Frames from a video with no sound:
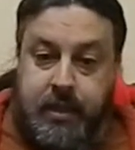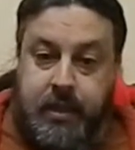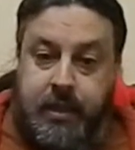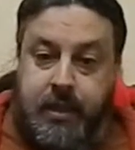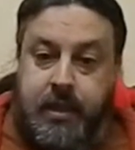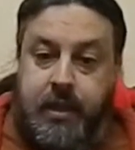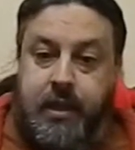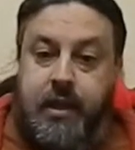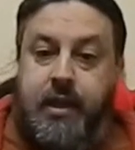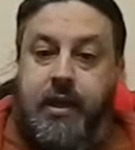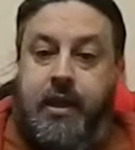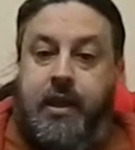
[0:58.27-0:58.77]

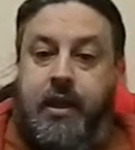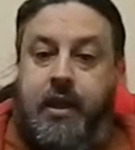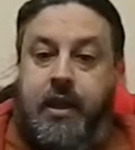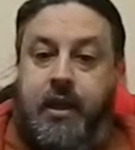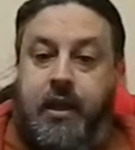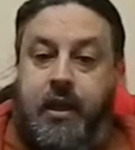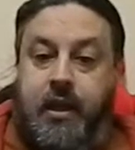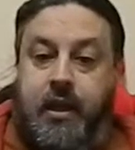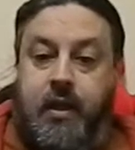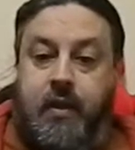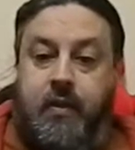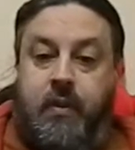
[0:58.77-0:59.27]

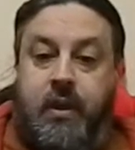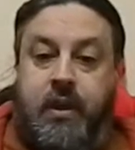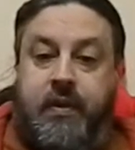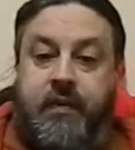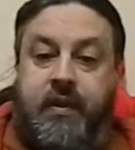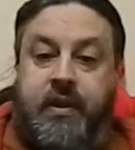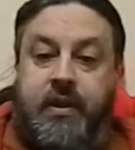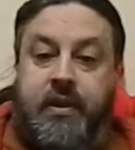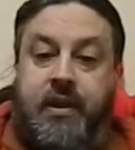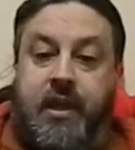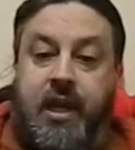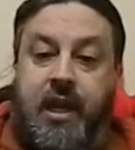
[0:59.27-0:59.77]
And we'll
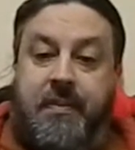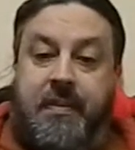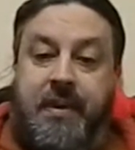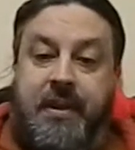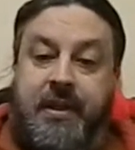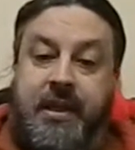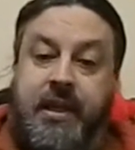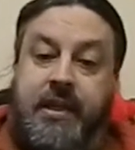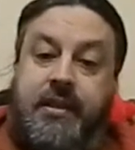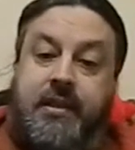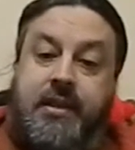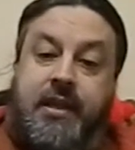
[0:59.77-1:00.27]
give you the time
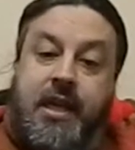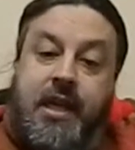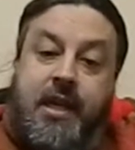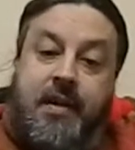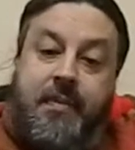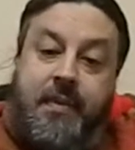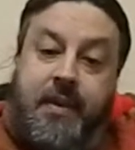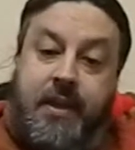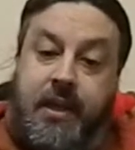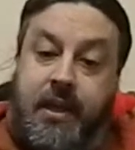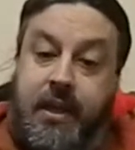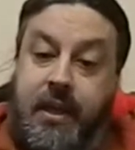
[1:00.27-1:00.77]
and date
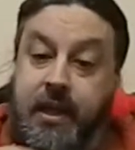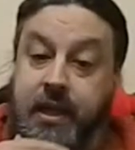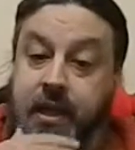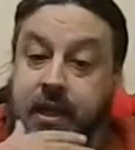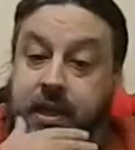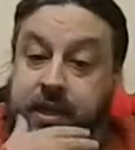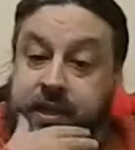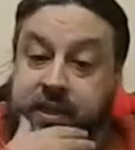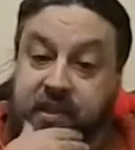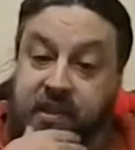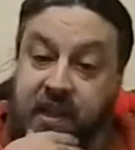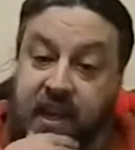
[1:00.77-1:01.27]
stamp. It
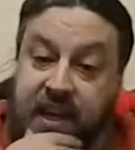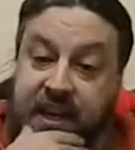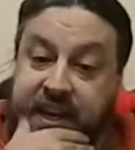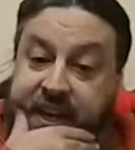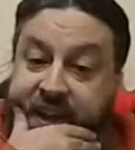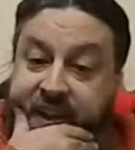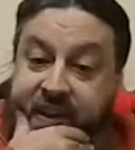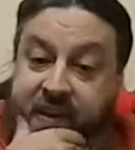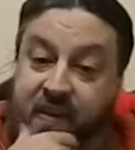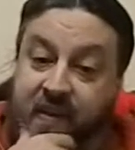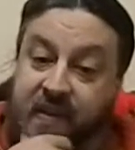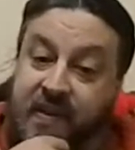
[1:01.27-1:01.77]
is nine
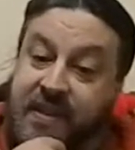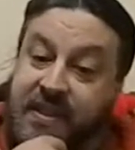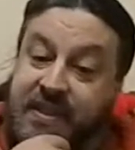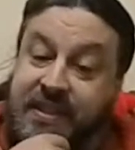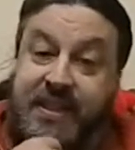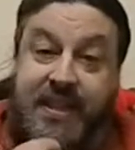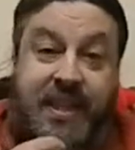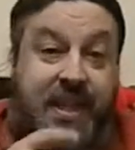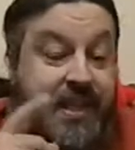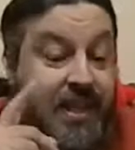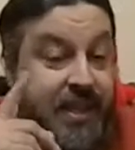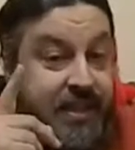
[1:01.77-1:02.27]

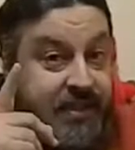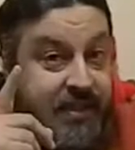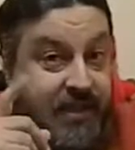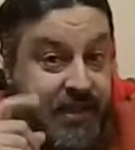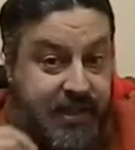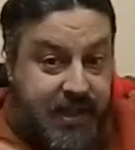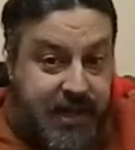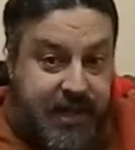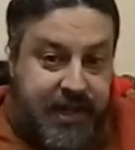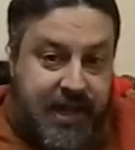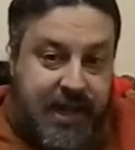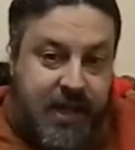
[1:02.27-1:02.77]
hours. Yeah, that's
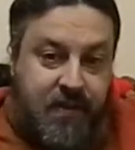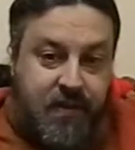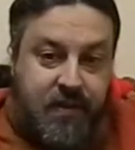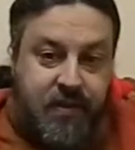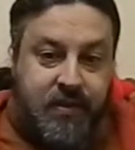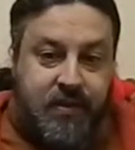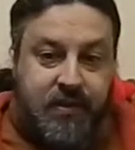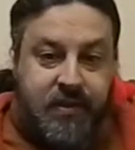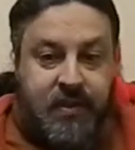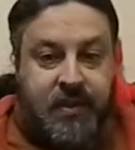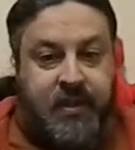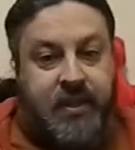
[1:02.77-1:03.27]
it. Nine
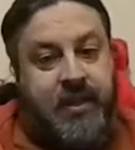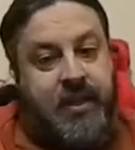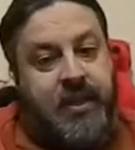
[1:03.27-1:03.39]
hours